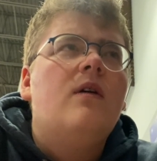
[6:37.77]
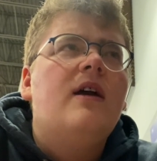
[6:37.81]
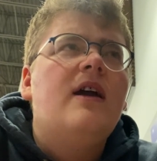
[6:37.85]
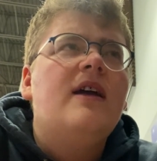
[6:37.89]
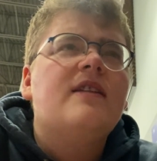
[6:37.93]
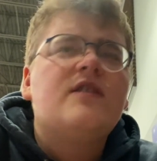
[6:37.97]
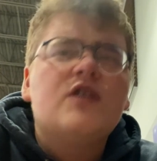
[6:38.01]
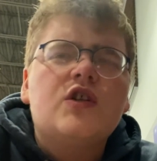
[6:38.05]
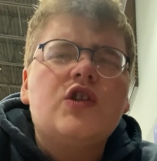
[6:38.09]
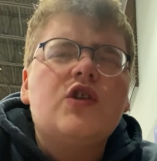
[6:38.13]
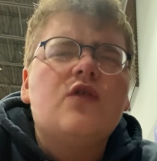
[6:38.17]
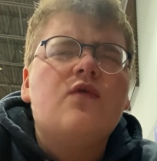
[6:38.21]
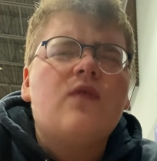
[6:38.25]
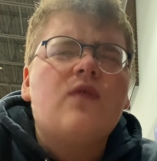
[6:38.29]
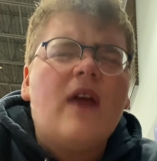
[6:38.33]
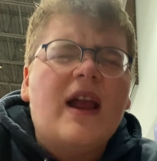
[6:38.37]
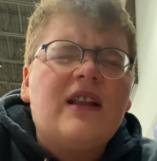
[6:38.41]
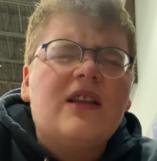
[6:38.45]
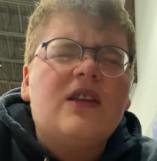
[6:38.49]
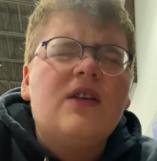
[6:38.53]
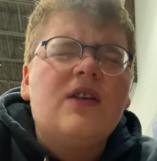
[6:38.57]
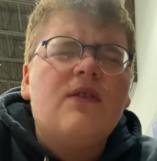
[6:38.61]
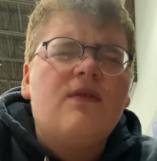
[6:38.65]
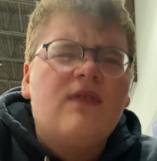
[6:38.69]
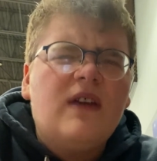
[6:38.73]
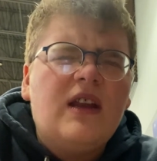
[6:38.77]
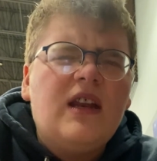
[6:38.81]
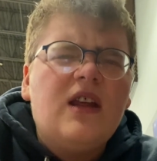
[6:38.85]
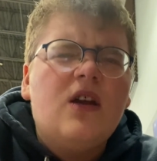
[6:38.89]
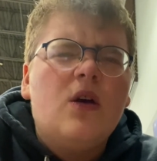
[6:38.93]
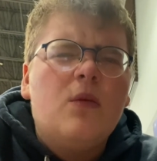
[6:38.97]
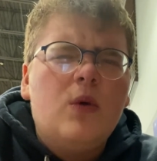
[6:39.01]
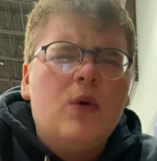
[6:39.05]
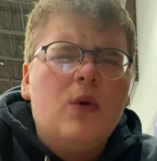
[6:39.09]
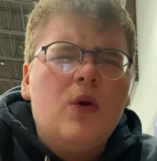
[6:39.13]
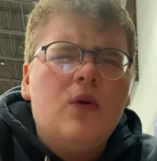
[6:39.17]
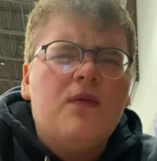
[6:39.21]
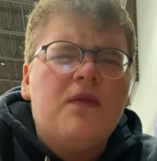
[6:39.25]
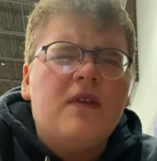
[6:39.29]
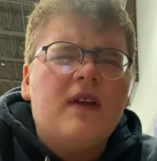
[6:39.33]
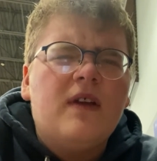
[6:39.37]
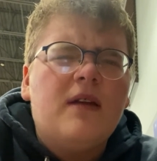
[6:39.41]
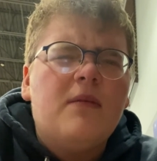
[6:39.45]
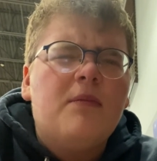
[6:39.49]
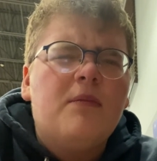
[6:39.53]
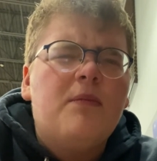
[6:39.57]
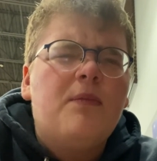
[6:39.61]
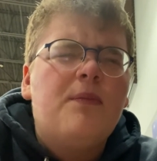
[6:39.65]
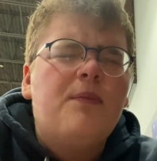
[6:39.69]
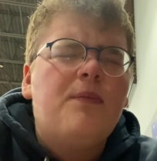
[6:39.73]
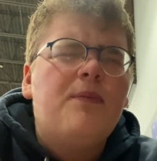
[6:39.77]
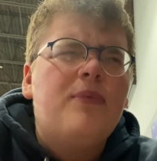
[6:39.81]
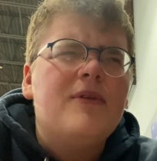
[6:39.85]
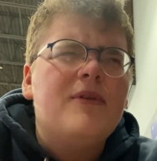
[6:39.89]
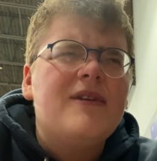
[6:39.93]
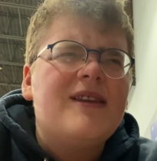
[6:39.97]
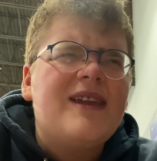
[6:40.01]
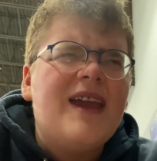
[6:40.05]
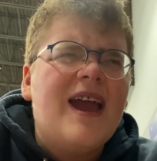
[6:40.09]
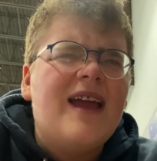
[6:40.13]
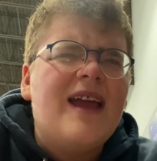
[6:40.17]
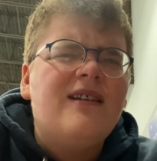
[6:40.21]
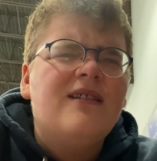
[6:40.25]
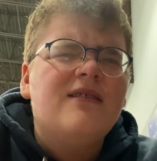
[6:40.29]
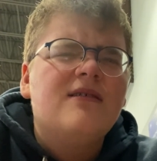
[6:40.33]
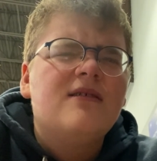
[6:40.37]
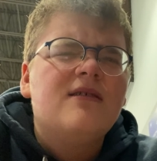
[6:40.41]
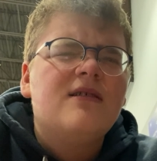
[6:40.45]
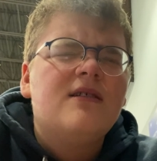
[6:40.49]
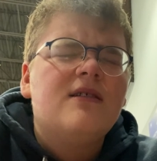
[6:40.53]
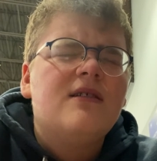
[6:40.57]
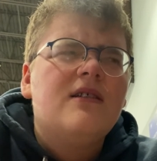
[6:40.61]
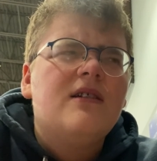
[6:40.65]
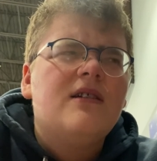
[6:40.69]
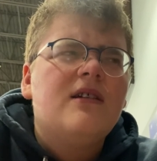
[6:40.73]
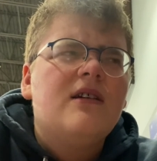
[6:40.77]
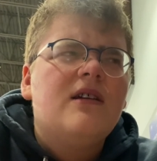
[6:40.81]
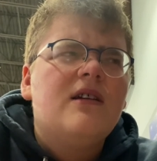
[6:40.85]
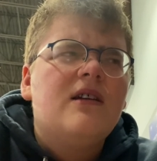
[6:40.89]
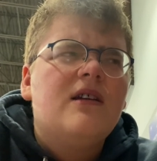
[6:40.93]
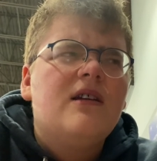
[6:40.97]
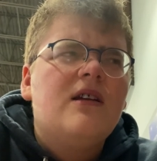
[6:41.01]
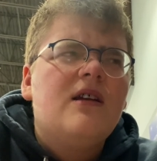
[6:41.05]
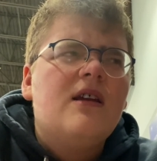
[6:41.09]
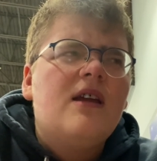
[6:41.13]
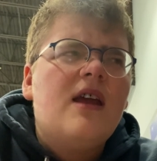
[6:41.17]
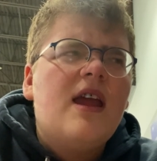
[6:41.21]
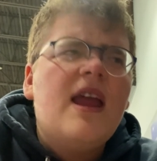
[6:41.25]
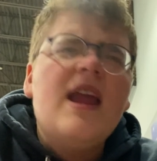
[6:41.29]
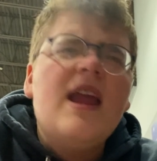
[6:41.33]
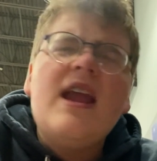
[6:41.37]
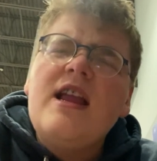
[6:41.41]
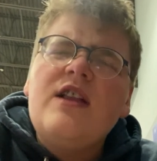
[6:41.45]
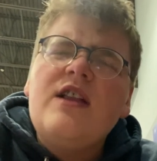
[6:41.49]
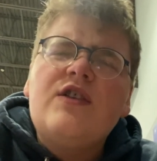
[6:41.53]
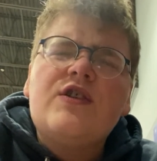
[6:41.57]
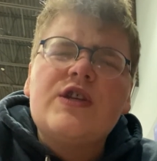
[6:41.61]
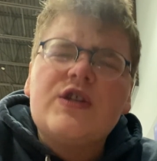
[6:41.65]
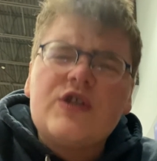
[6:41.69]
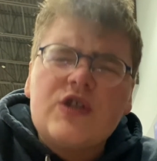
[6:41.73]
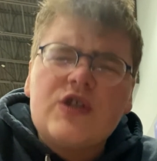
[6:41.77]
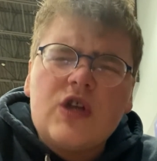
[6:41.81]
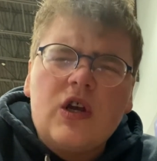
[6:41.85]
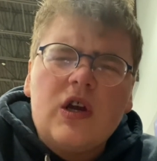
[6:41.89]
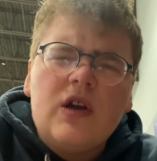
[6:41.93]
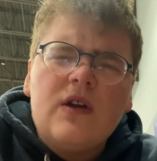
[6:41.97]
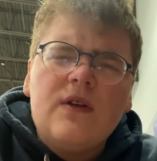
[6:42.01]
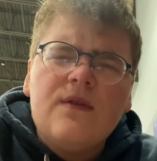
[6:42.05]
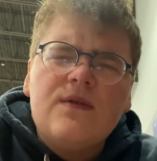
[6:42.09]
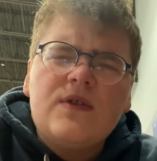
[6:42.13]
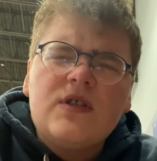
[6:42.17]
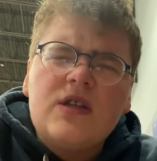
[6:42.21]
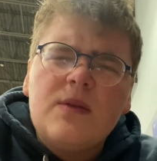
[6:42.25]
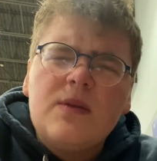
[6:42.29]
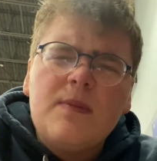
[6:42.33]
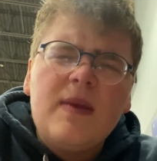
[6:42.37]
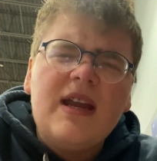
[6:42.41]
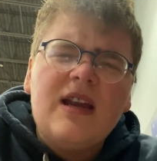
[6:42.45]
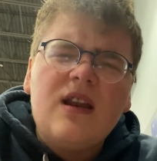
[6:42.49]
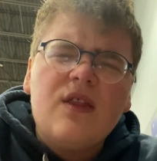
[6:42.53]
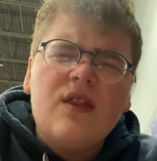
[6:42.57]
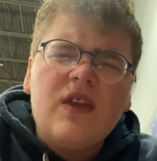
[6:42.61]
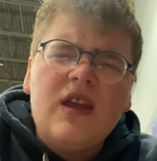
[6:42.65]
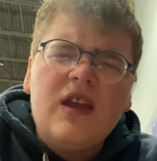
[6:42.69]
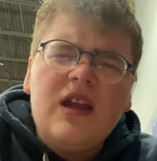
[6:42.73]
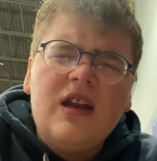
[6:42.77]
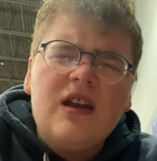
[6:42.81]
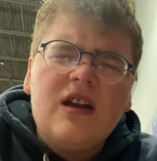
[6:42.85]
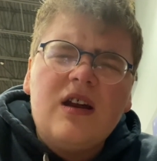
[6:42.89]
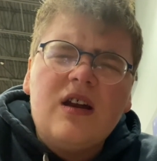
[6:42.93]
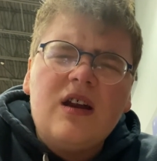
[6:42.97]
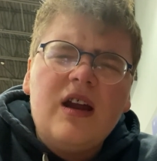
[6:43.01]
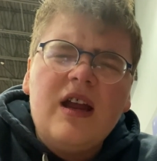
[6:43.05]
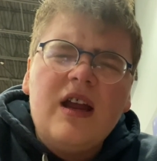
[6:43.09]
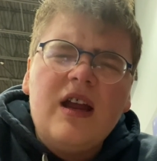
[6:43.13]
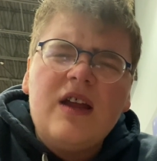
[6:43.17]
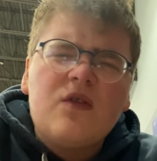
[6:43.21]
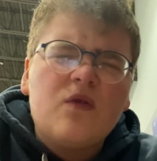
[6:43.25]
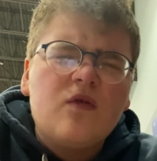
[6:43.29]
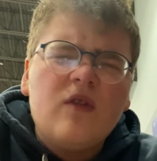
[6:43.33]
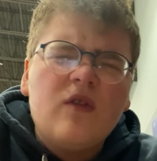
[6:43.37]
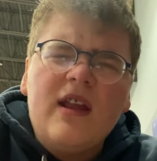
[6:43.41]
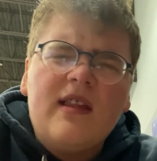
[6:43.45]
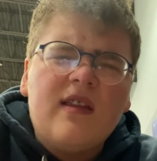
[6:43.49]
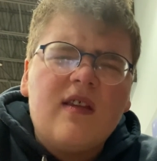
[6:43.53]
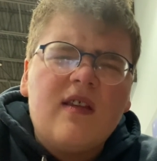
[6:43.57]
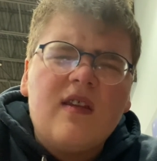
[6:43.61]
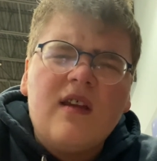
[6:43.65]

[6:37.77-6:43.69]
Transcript: It's a direct to video movie, but yet it deserves to be in a theater. It's, it's,